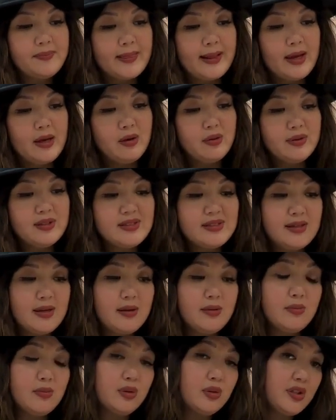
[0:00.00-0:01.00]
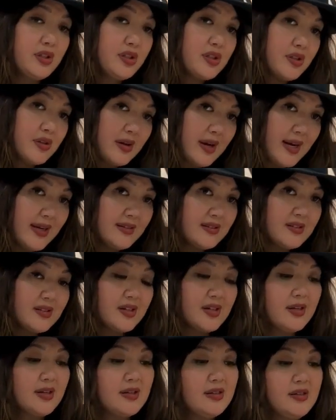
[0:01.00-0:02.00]
I always say
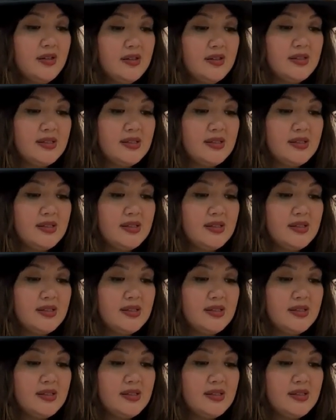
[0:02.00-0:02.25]
moisturizer,